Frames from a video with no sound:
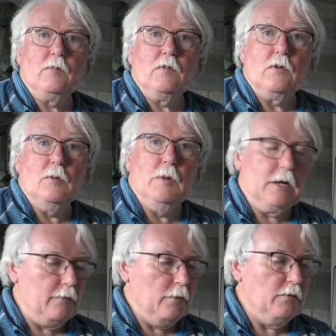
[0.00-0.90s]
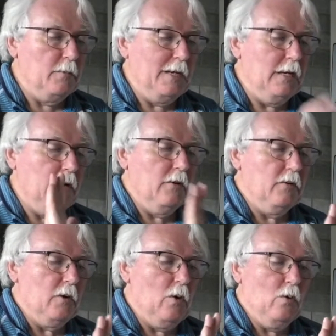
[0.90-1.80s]
So the microphones will be here,
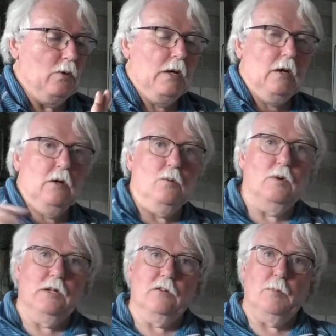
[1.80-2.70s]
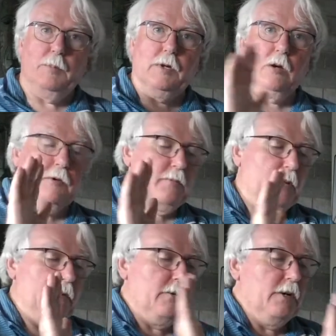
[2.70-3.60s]
so a whole wind might be coming from
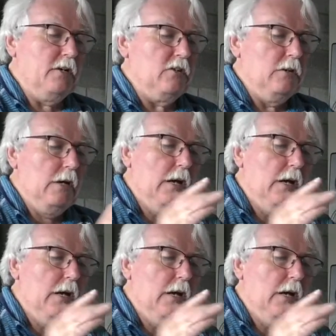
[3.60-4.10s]
that direction.